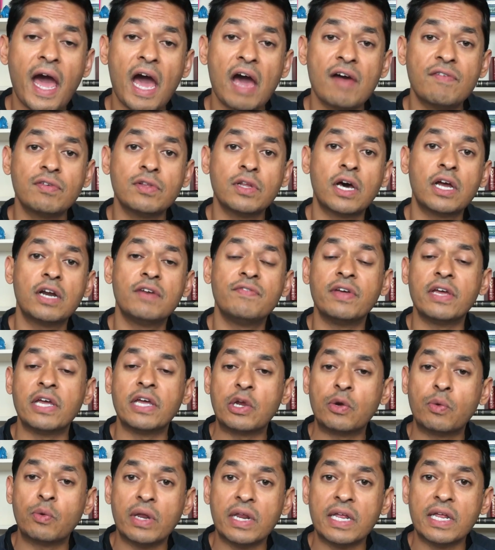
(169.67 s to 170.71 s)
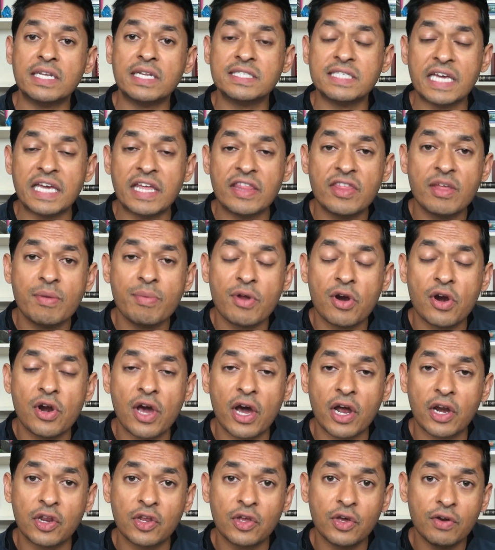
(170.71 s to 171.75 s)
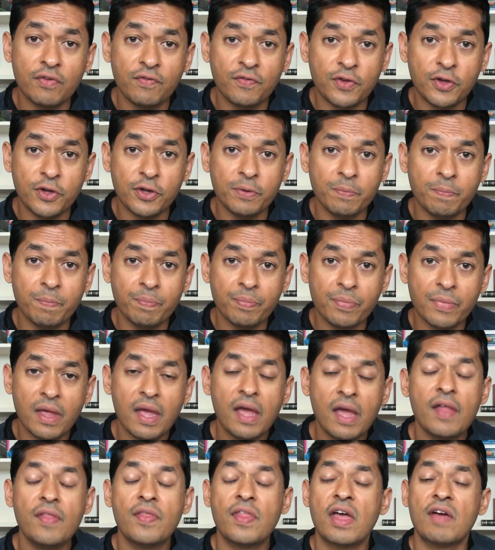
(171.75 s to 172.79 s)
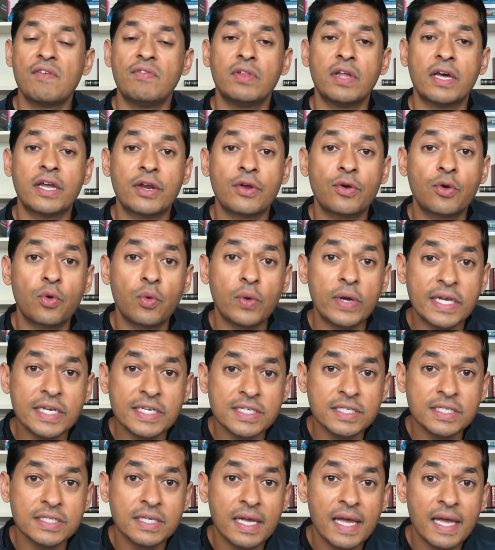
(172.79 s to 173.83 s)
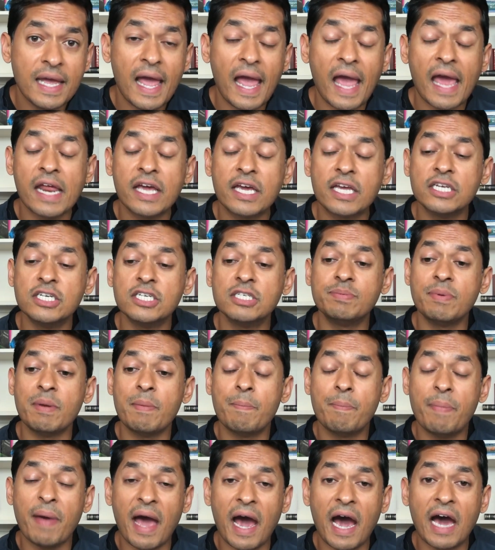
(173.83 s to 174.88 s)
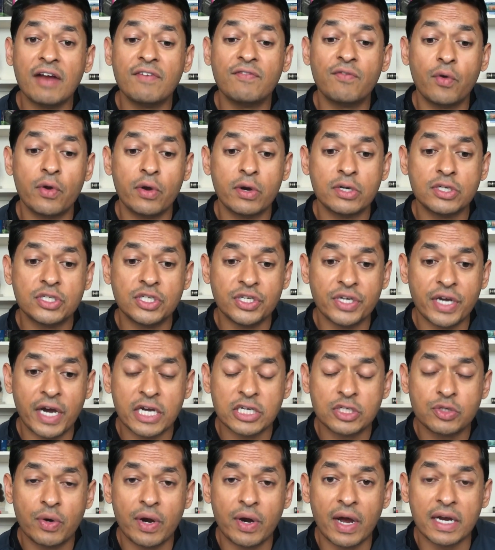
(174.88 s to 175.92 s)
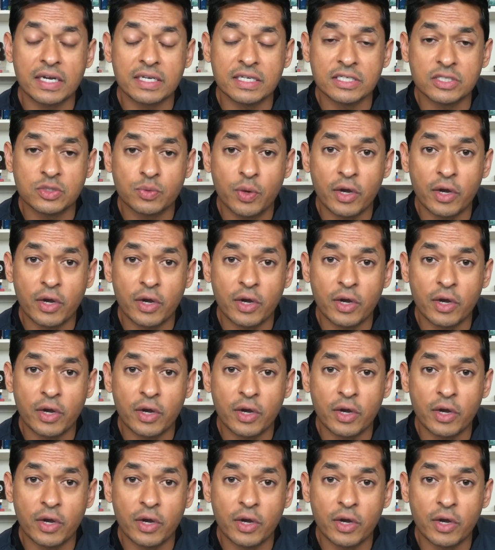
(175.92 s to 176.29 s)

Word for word: have a lot of ingredients in them that are not good for you. They have a lot of grease, and it can just be bad for your GI tract as